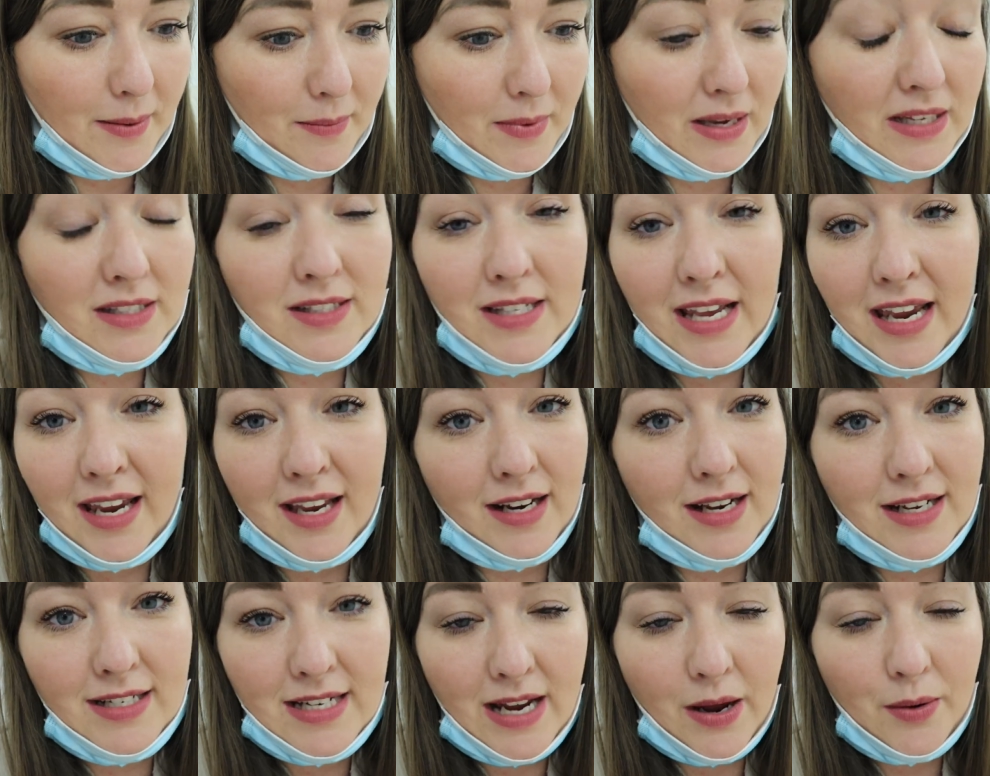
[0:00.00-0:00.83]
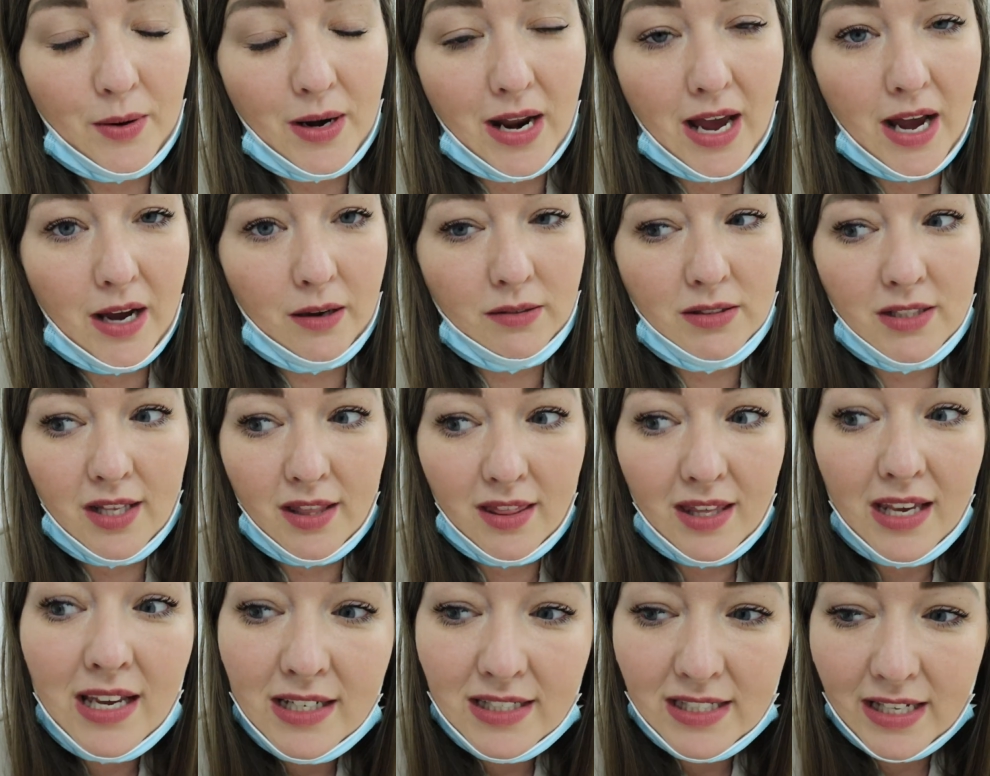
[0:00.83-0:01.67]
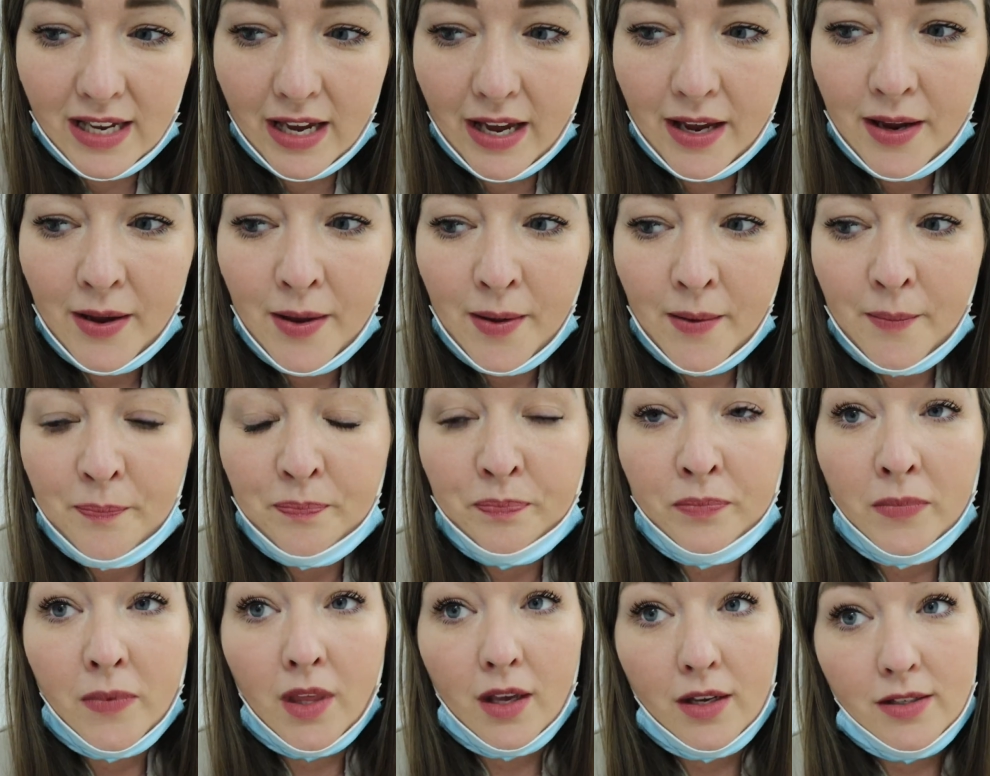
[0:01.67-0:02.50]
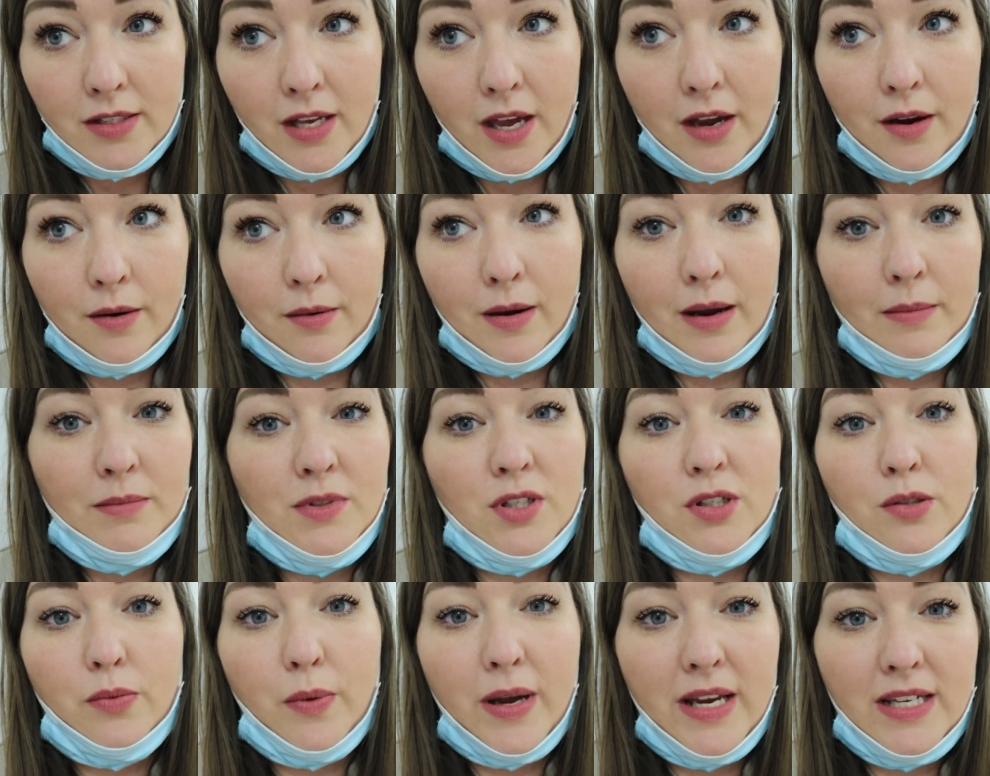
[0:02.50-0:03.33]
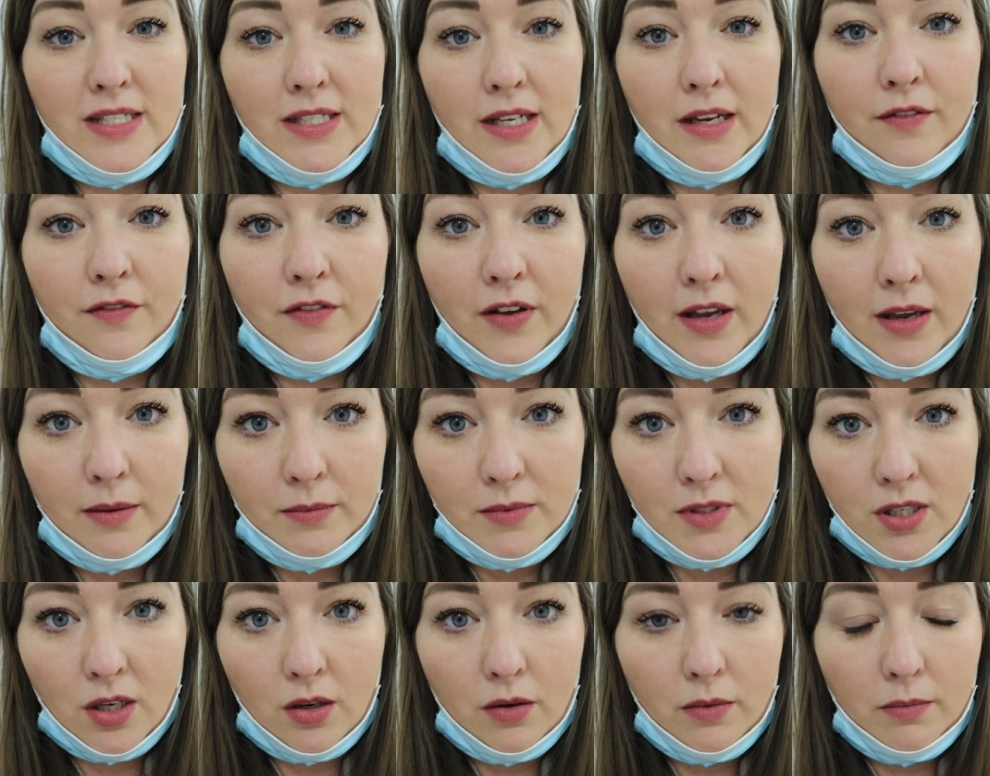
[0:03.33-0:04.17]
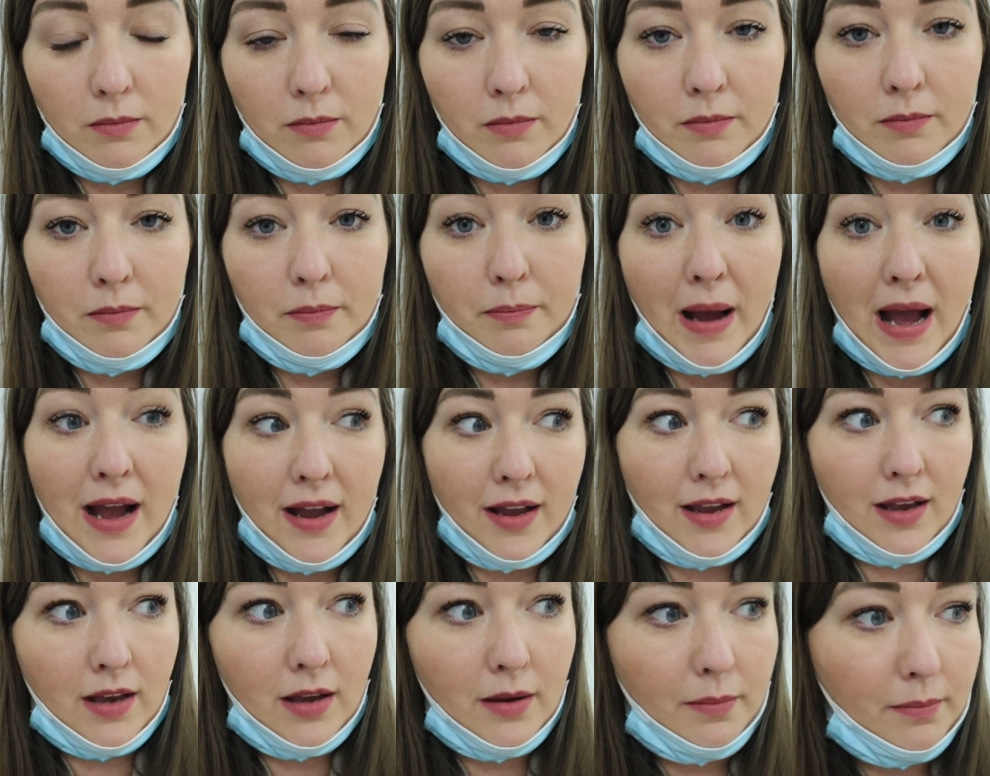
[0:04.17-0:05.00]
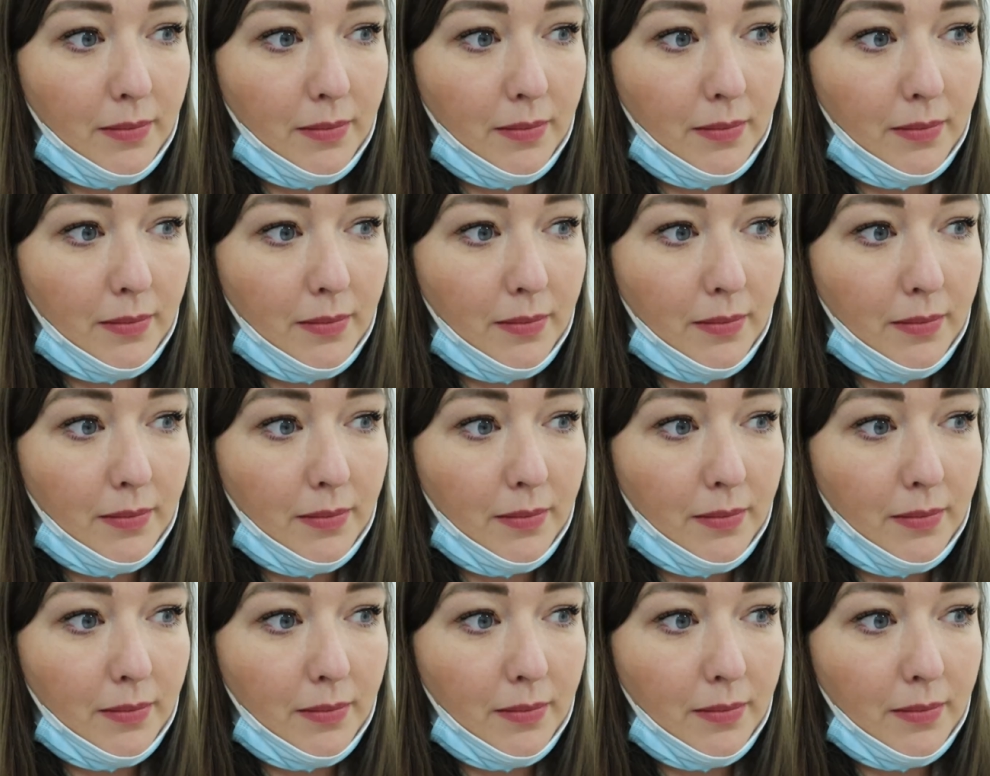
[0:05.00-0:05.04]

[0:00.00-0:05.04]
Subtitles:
He's taken her down now to theatre, so I'm just waiting for him to come back,